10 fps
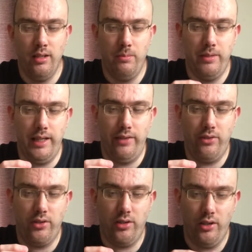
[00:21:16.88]
But yeah, if
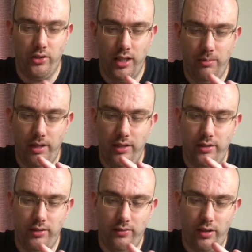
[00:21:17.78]
you search on eBay, you
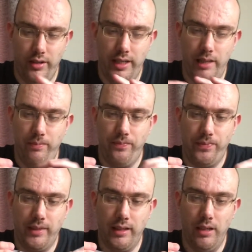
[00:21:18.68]
can find them.
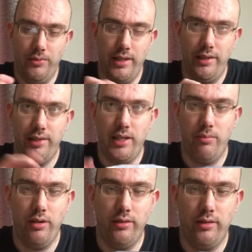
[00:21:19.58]
So yeah, this is
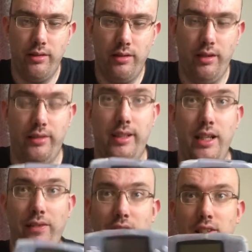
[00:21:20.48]
I did
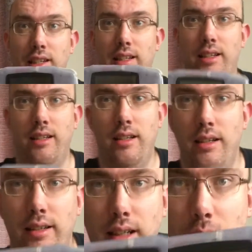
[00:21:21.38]
eventually
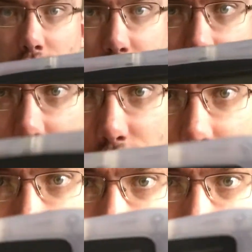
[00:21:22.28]
get my see-through
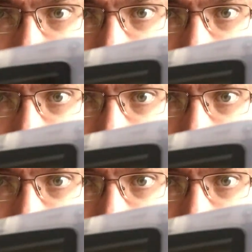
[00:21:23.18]
Game Boy.